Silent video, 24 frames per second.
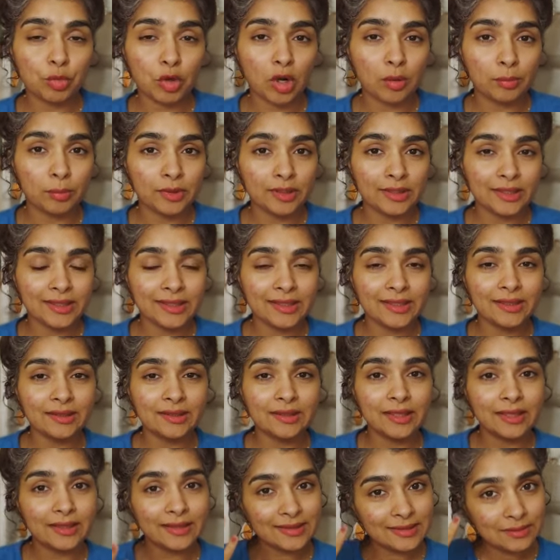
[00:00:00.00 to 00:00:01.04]
properly,
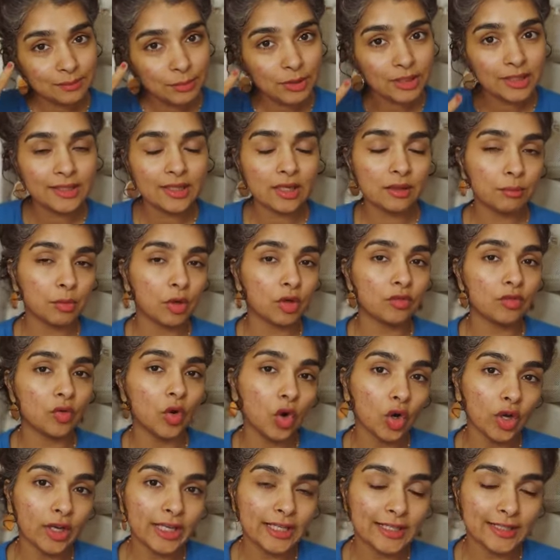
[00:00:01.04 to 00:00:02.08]
there is buildup of
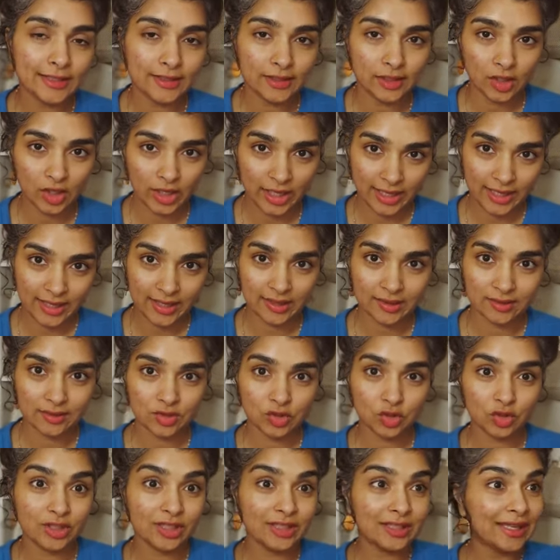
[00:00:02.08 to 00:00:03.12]
oil in your hair.
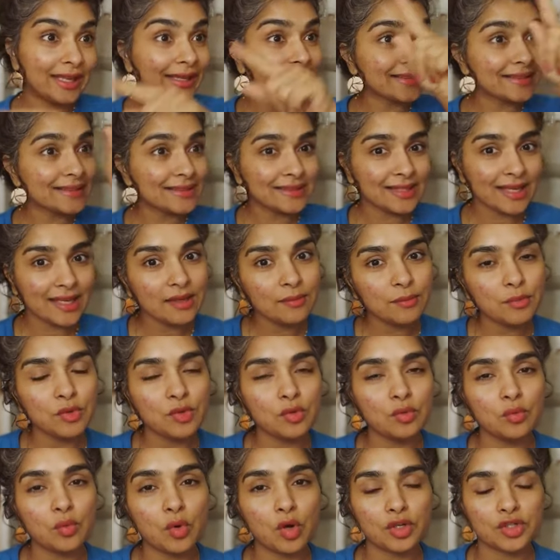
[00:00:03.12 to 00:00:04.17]
So the next time
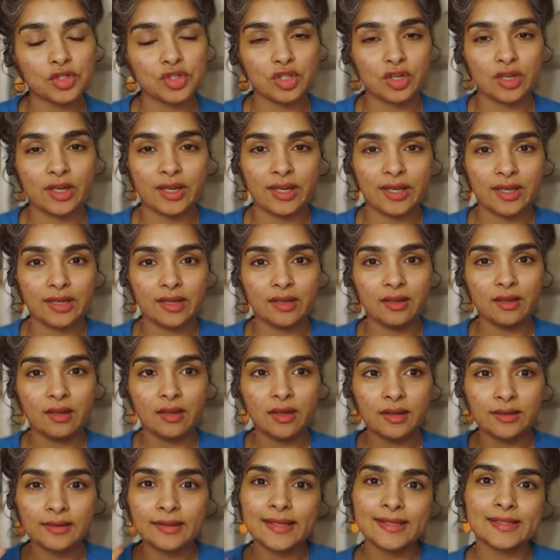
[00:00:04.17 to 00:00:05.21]
you wash your hair,
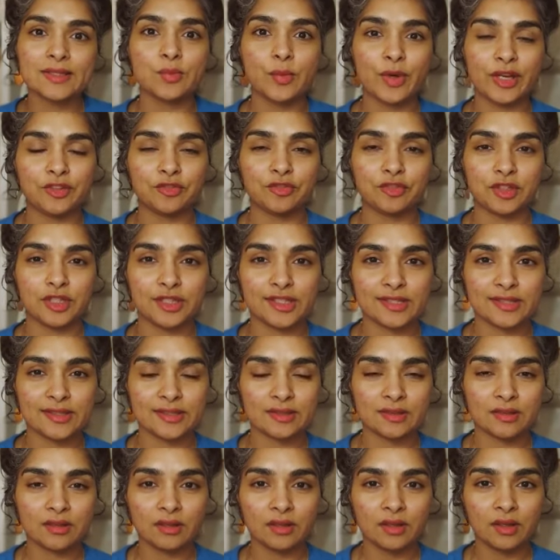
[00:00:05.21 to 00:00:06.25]
there's wet
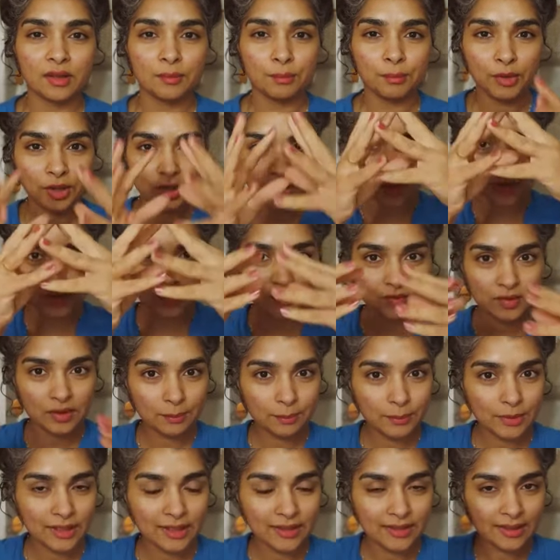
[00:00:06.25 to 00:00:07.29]
frizz. Because of the
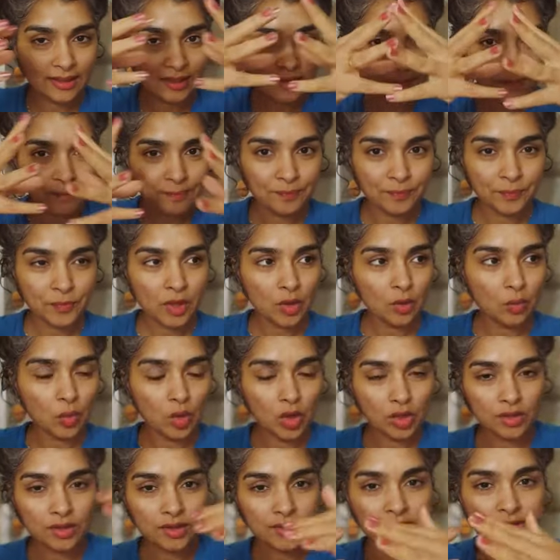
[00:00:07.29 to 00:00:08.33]
buildup,
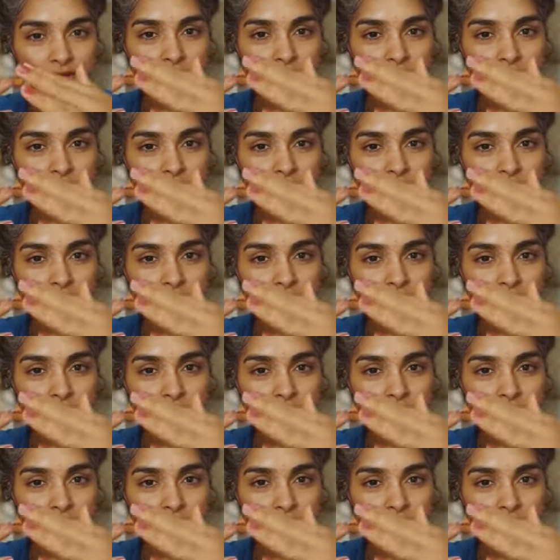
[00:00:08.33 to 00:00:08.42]
water